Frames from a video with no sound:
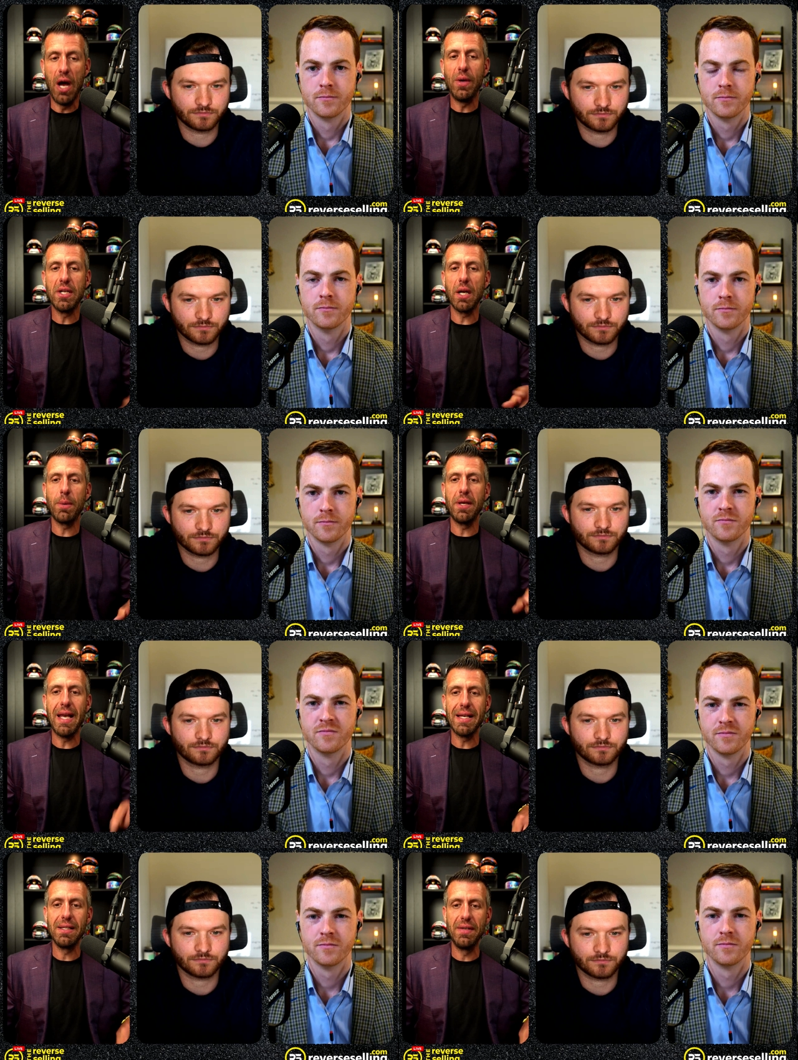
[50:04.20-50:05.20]
Speaker 1: know how we talked about
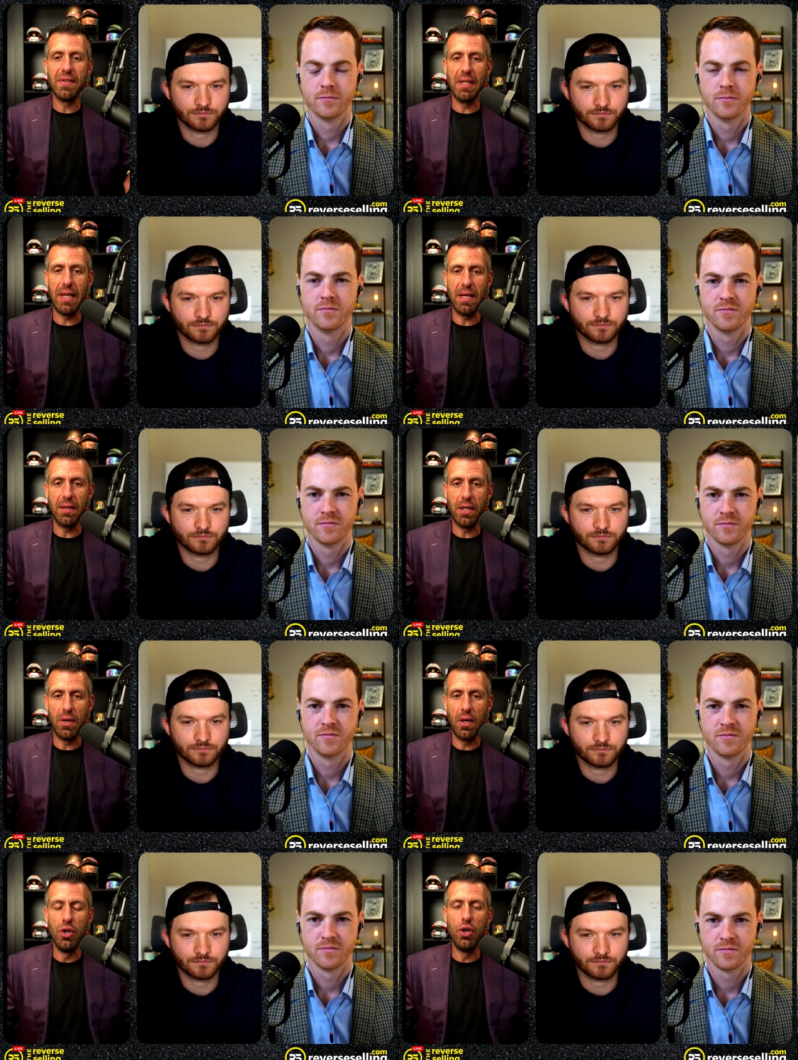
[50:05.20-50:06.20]
yes lives in the land.
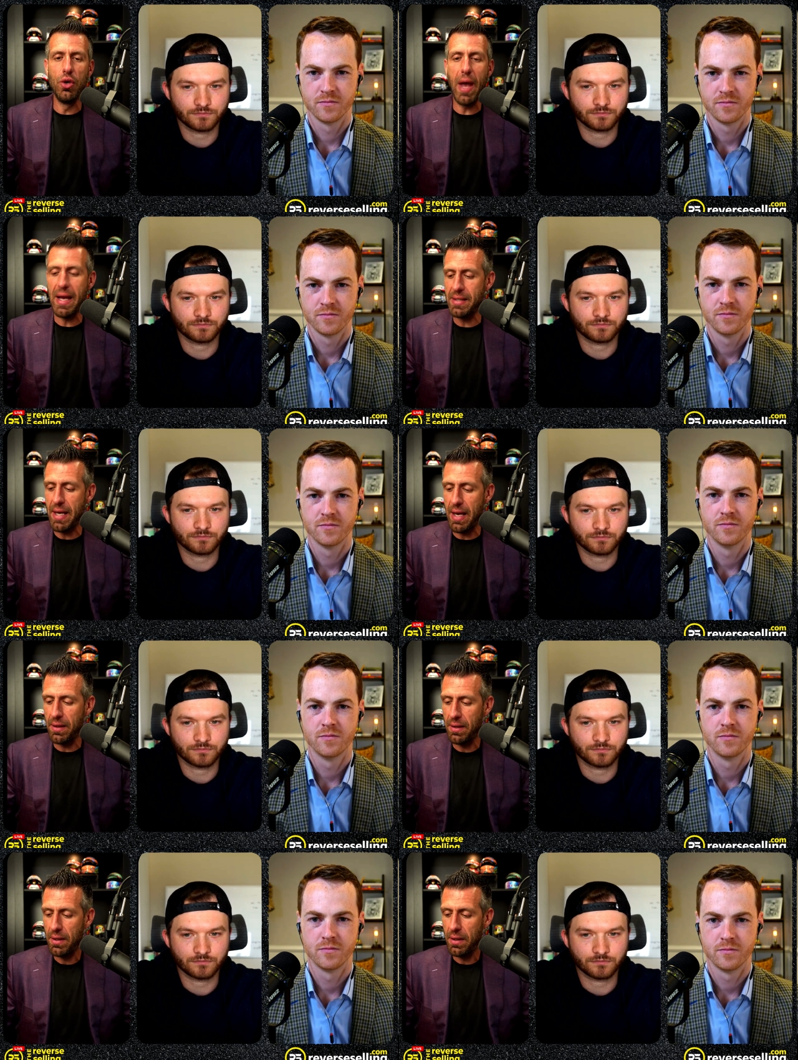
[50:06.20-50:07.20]
of who who asked that?
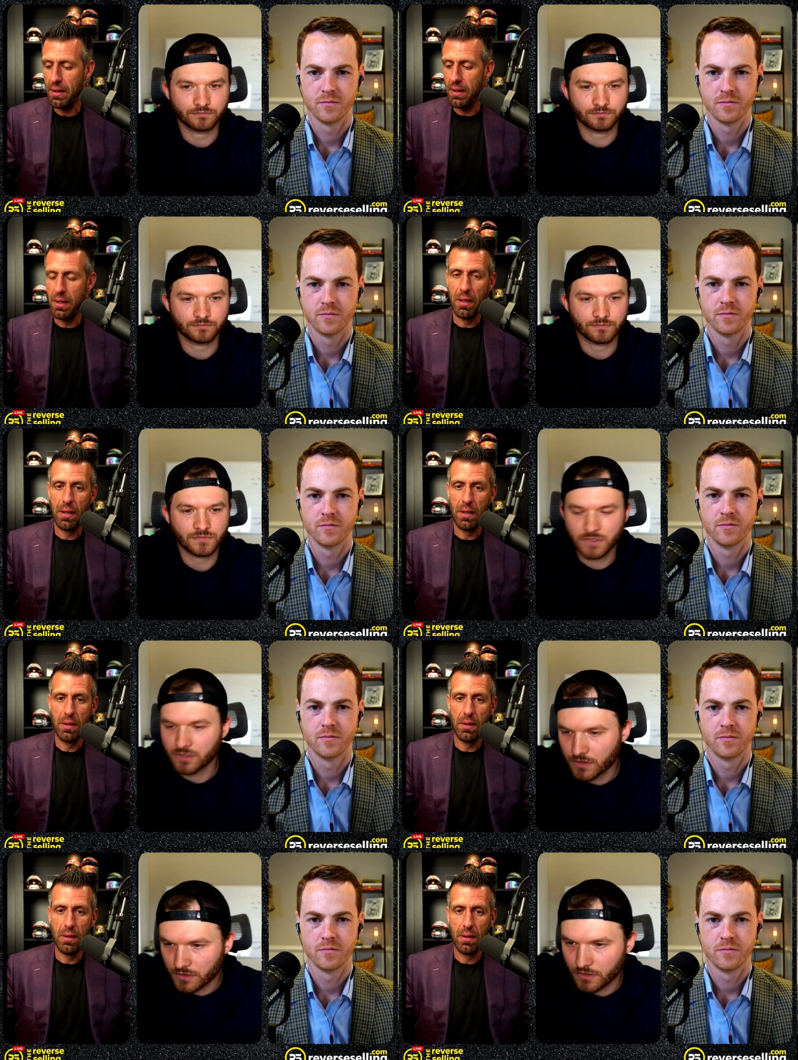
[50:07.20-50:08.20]

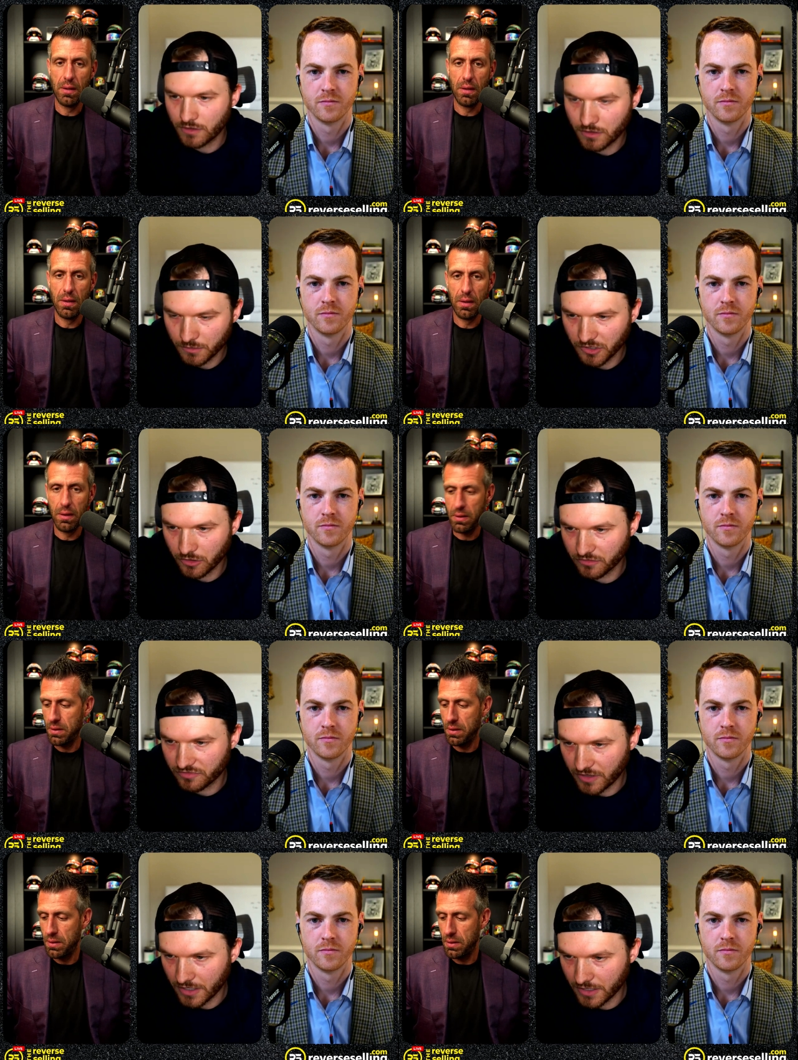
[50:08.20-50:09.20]
Speaker 2: Oh, let me go and
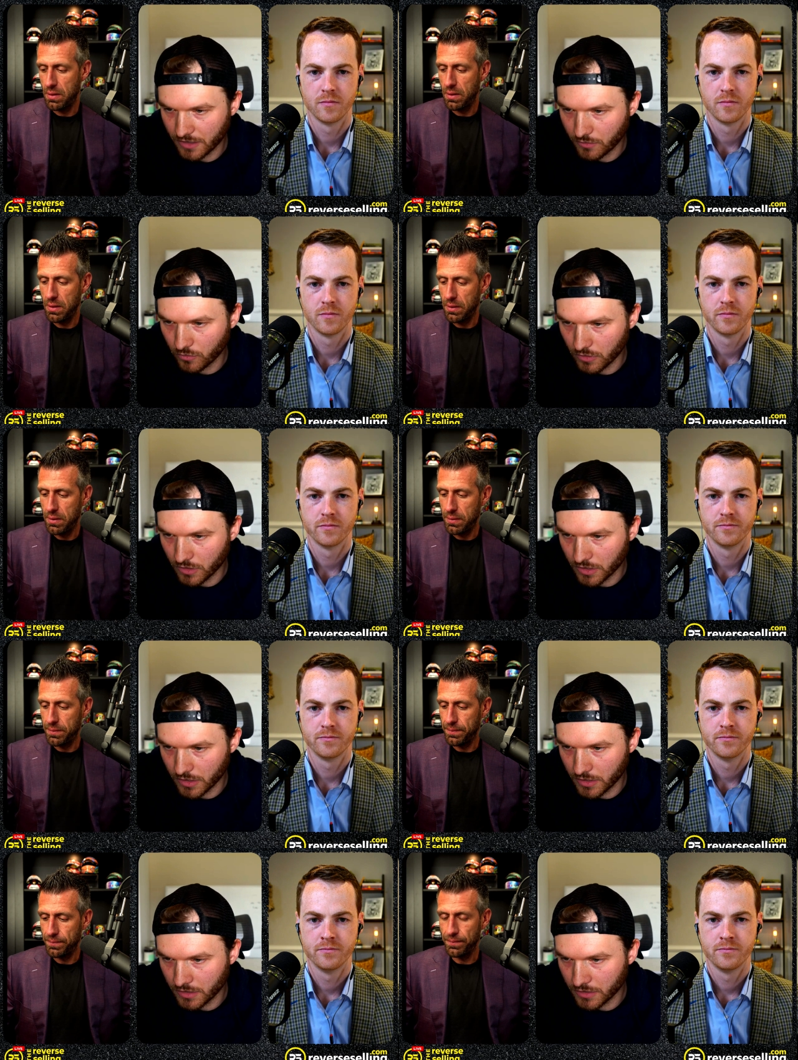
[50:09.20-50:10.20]
find it. It
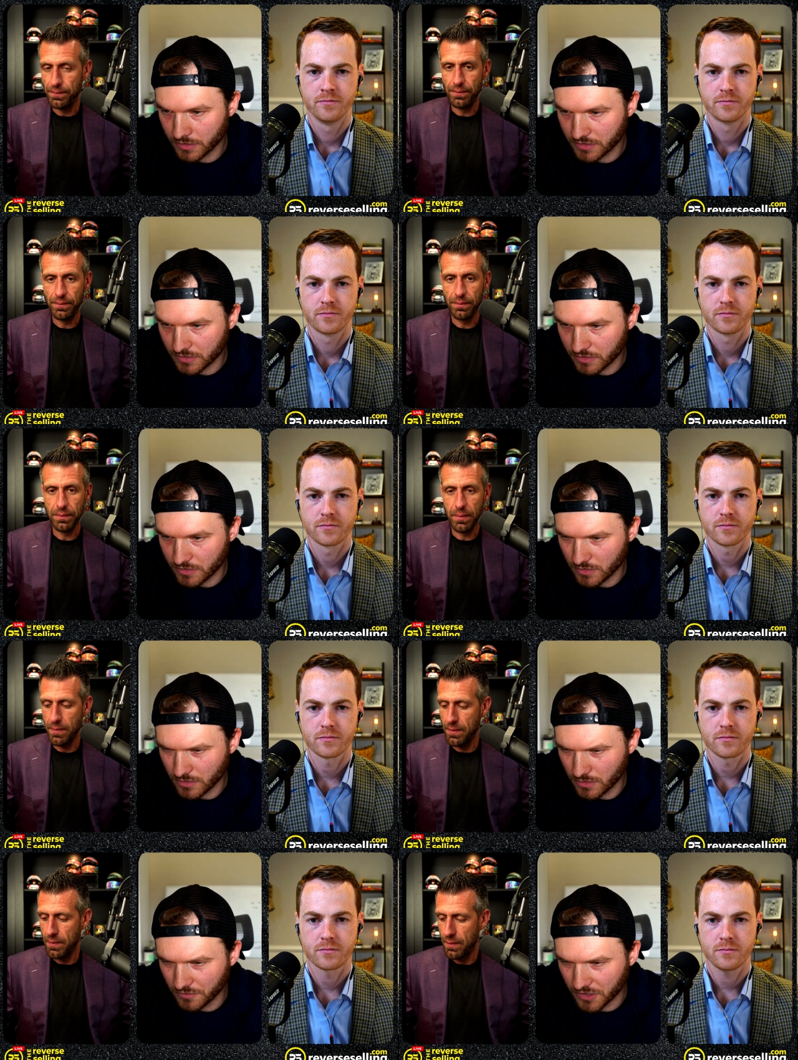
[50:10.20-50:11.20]
was
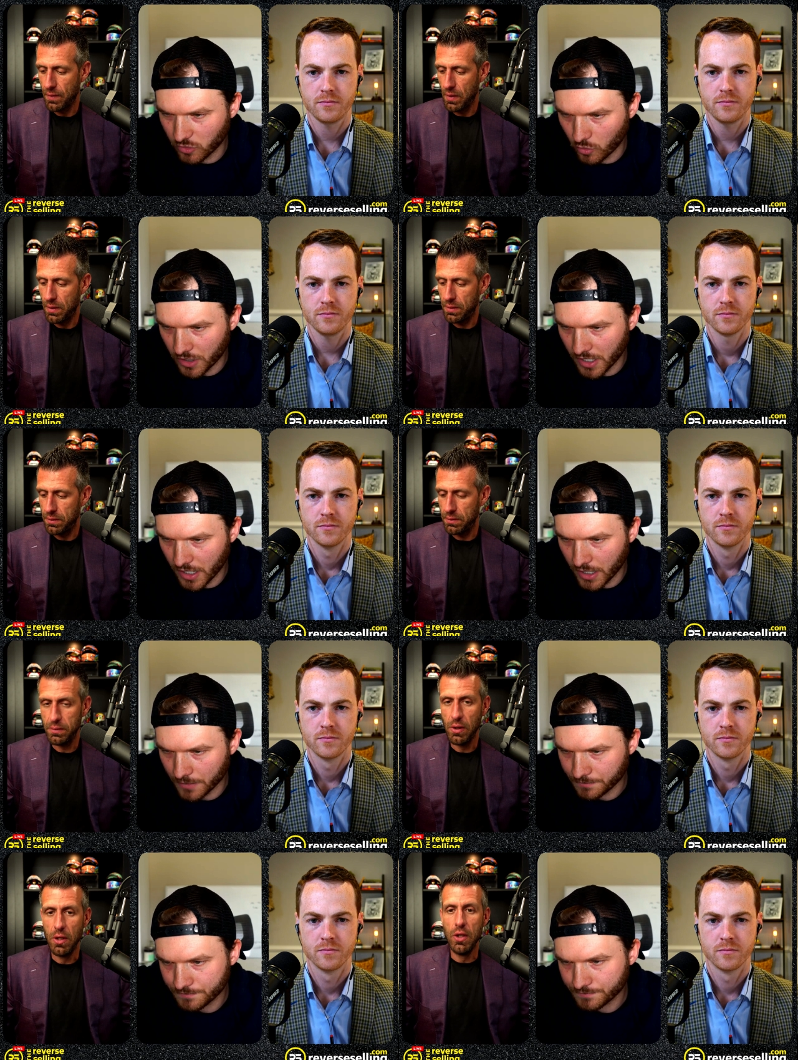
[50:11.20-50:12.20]
Speaker 1: Victoria.
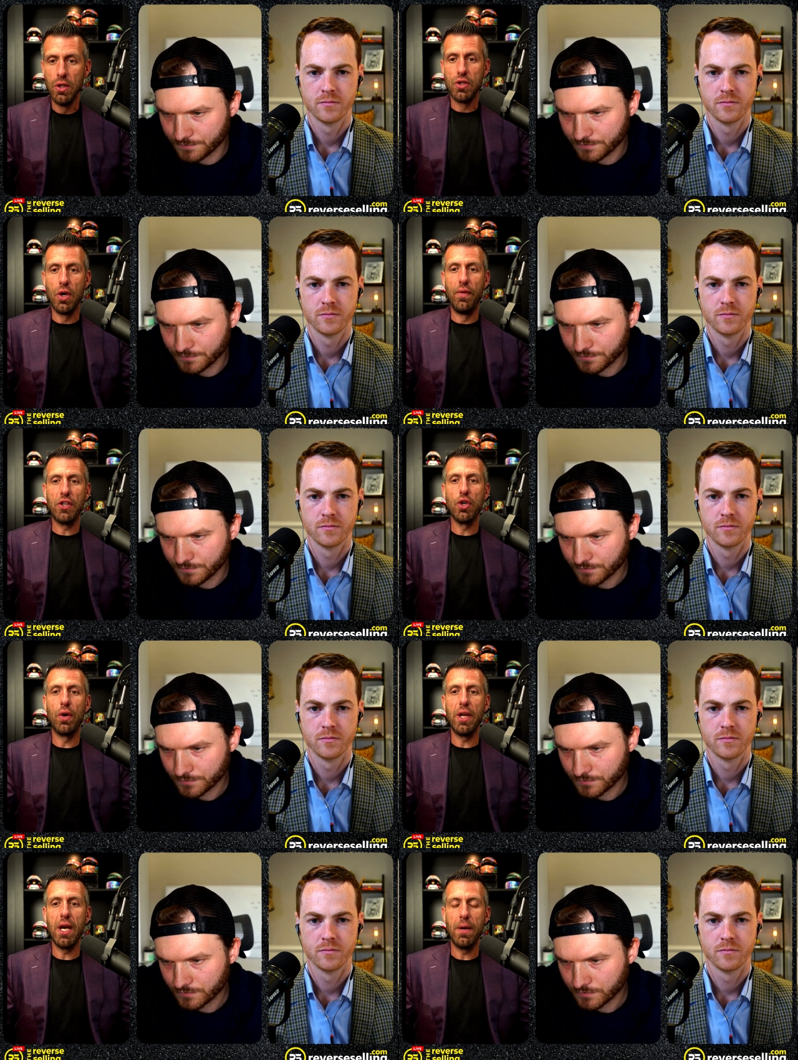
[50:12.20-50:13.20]
So
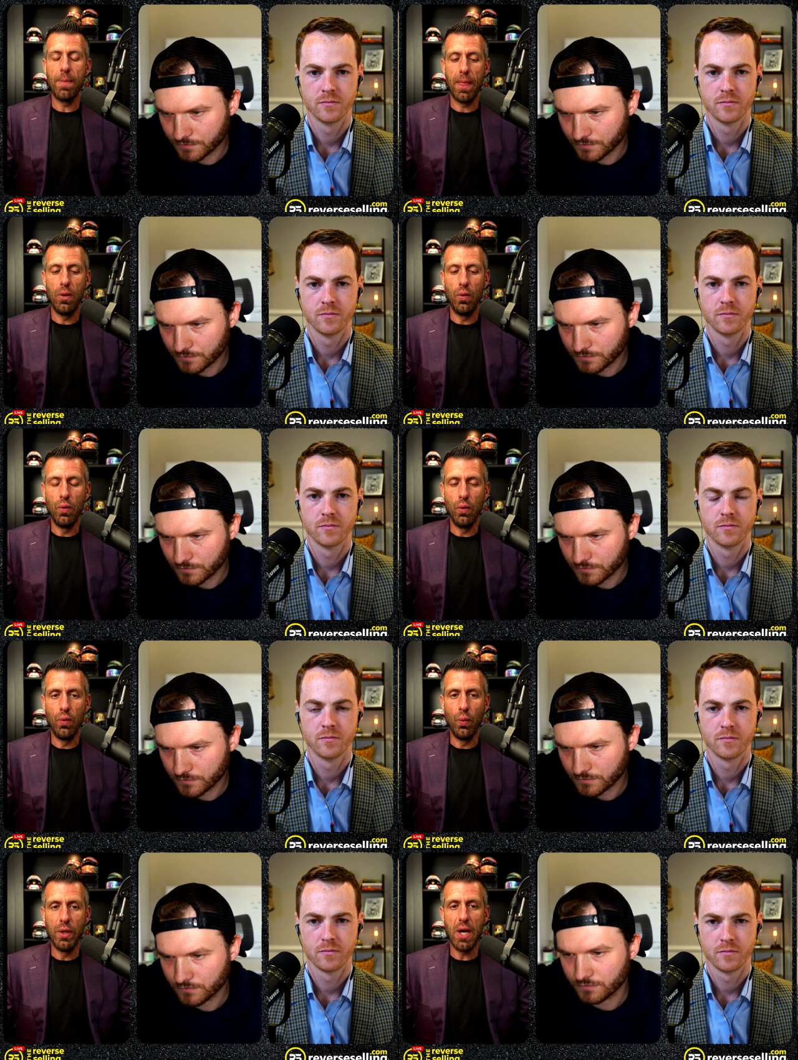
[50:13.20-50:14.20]
Victoria, we